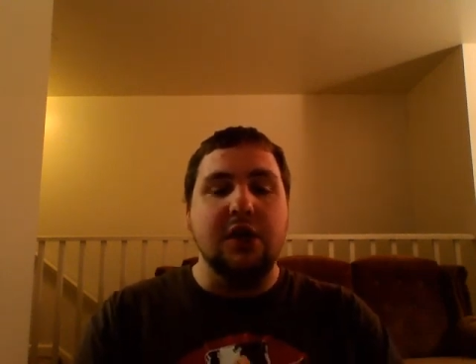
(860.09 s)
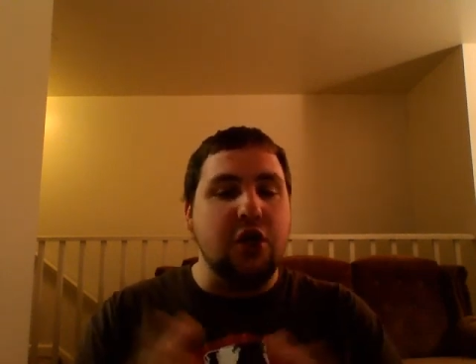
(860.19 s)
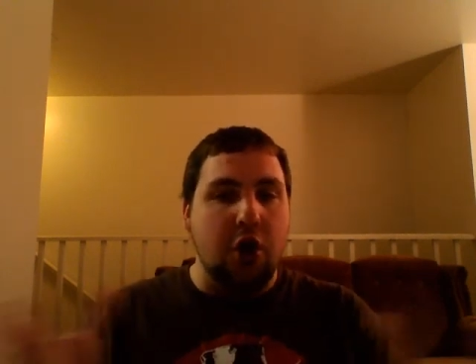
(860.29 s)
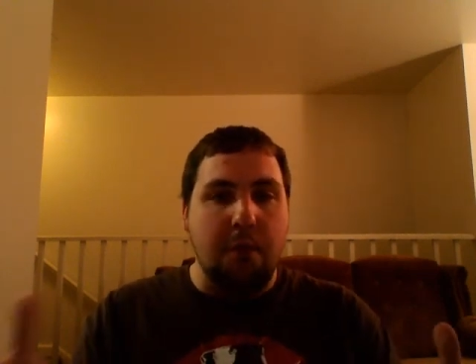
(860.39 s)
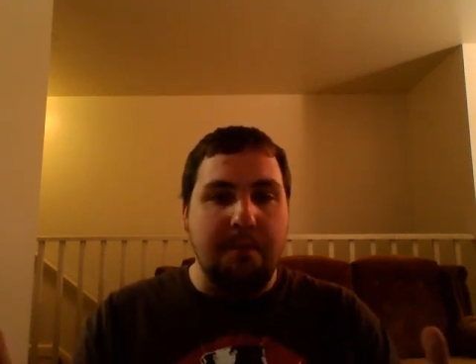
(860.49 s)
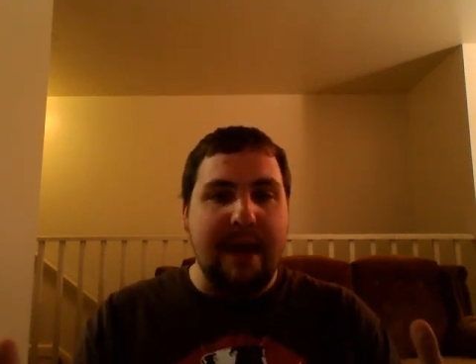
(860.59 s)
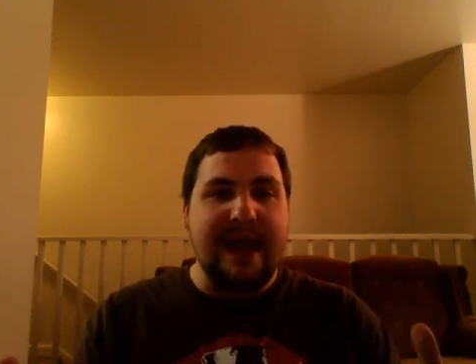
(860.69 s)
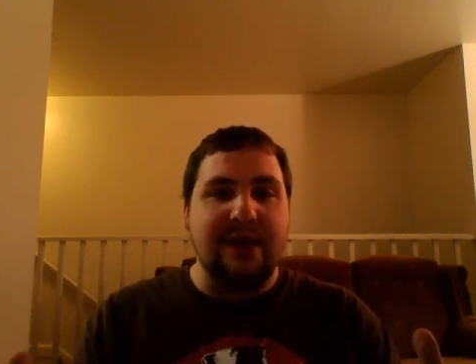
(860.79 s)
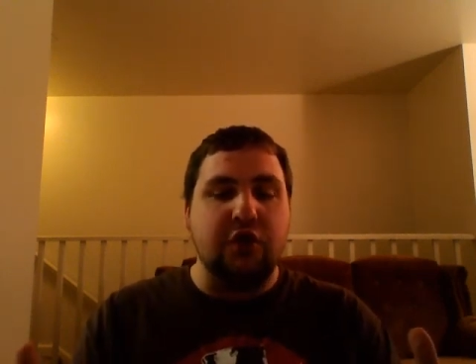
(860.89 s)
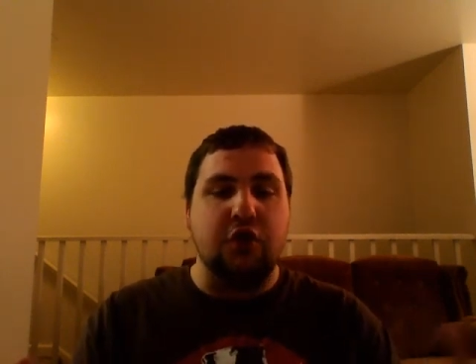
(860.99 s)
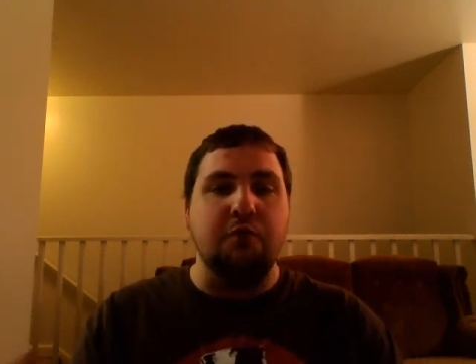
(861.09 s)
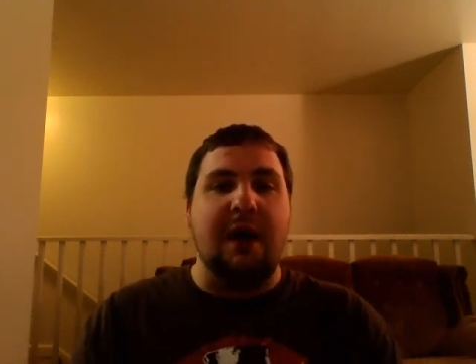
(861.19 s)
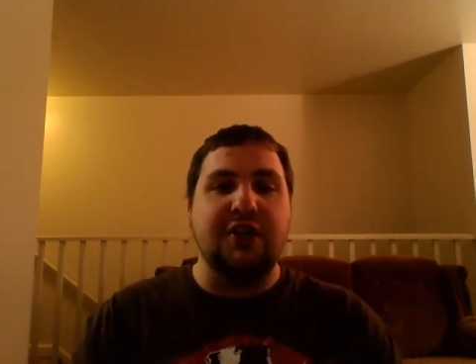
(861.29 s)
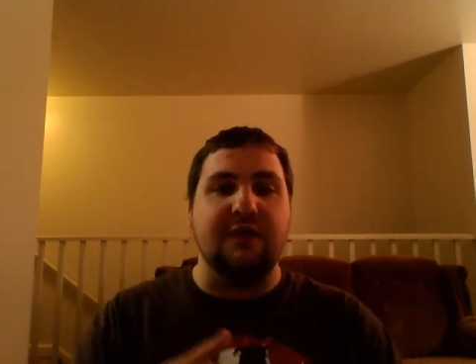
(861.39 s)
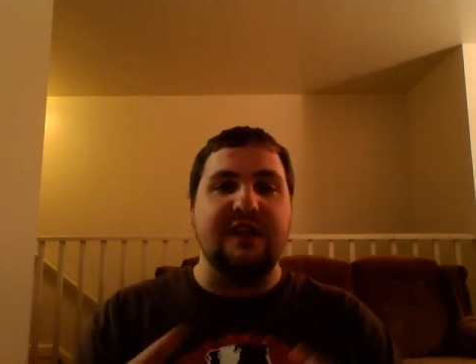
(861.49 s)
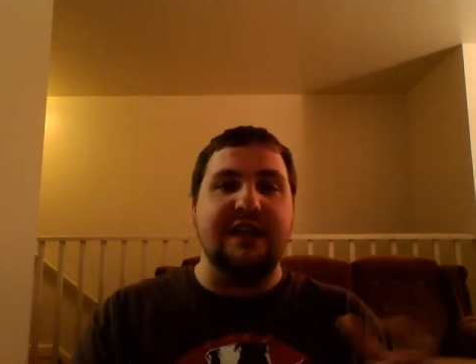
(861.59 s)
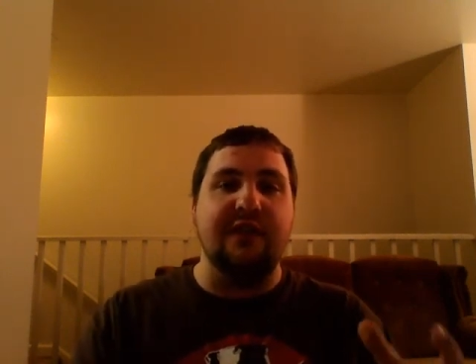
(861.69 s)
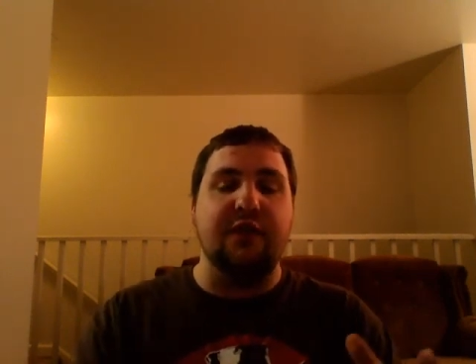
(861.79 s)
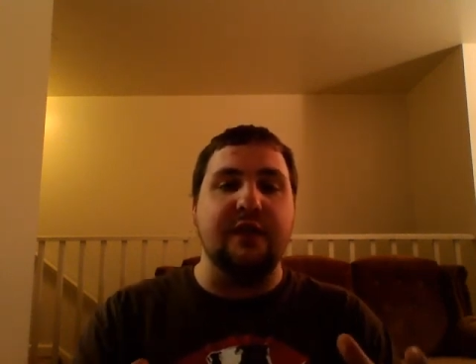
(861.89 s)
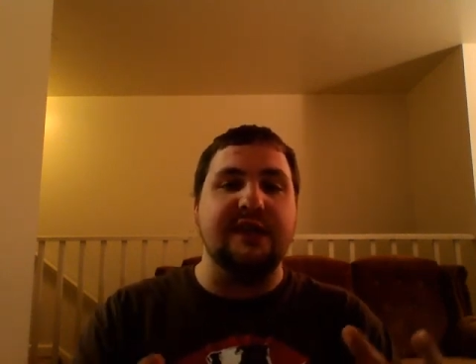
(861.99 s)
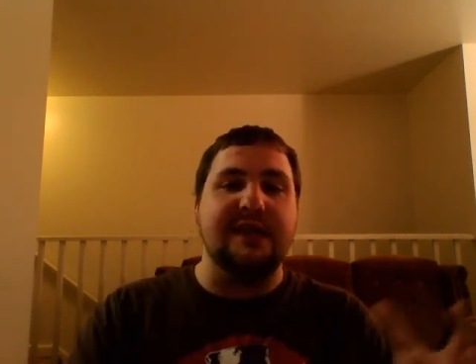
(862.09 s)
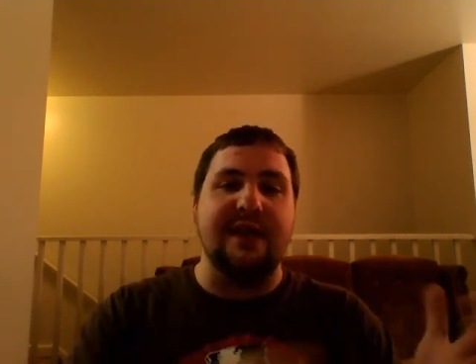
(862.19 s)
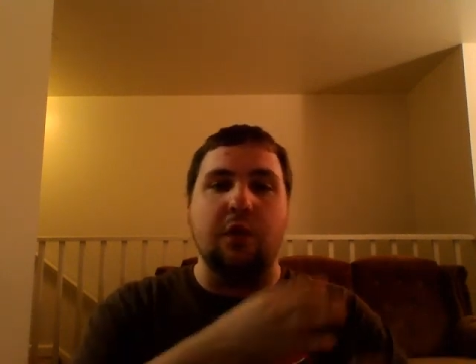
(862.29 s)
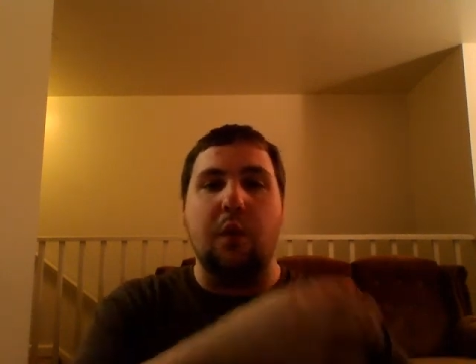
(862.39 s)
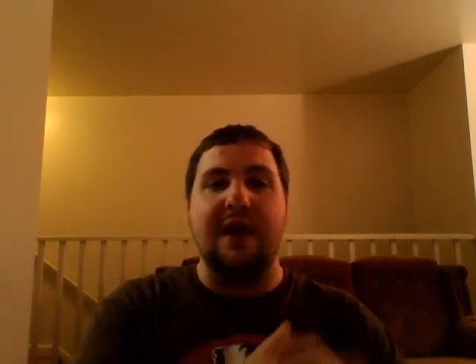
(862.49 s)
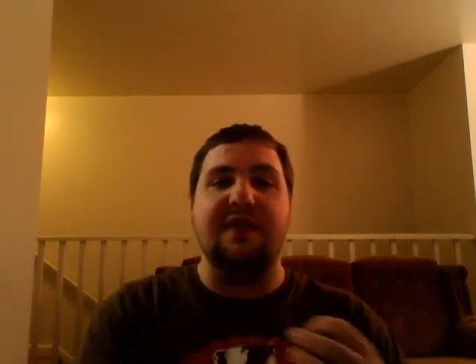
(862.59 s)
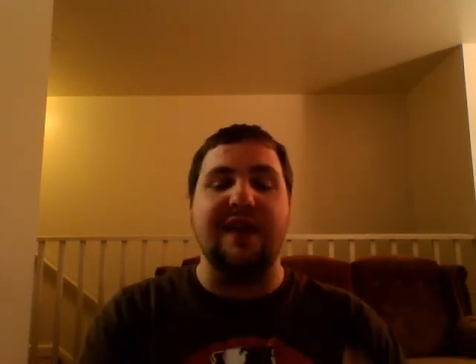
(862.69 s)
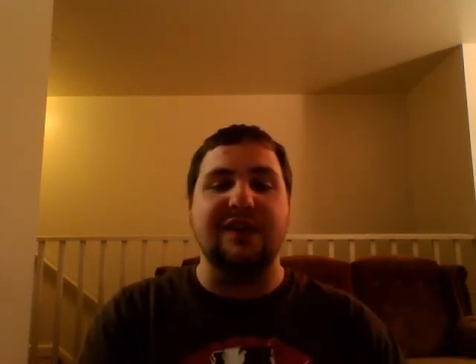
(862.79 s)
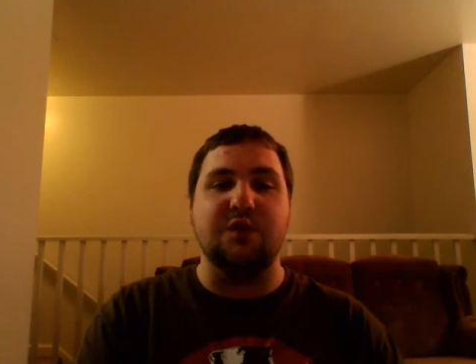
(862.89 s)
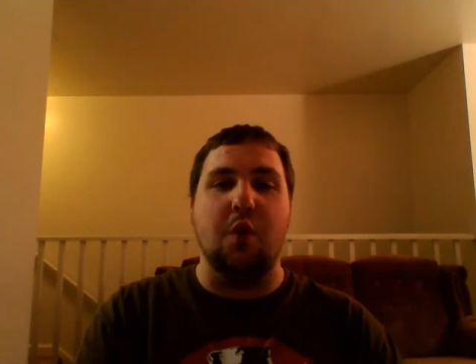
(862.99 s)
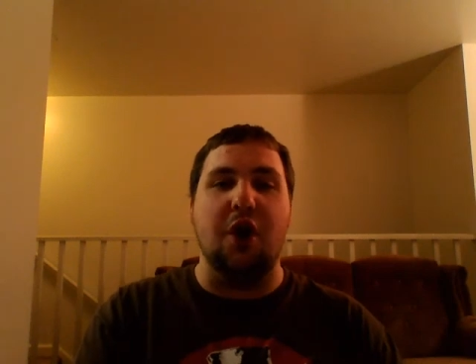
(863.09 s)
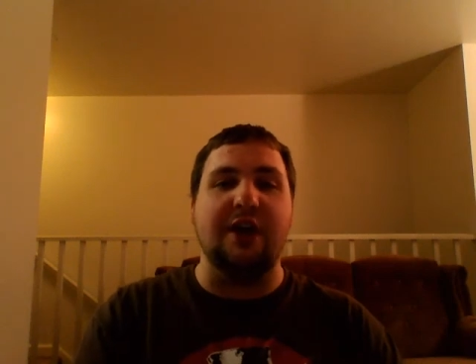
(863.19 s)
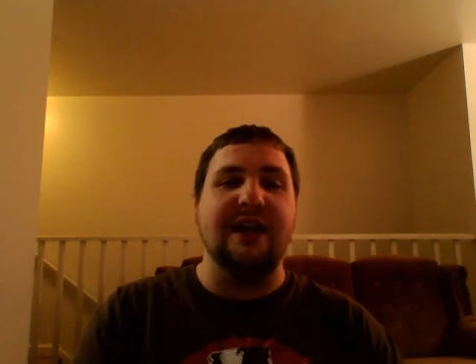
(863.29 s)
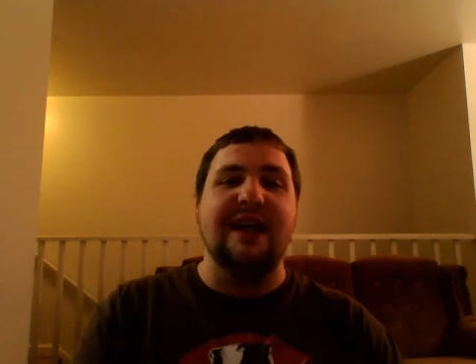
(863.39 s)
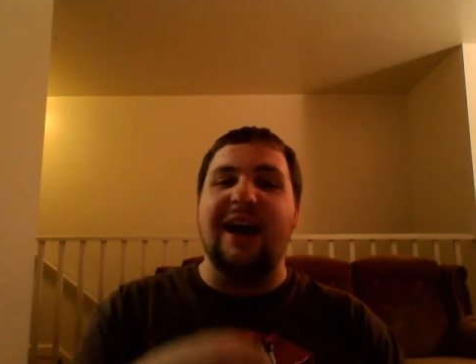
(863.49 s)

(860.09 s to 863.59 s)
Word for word: you know, make too much of a difference in the way things work.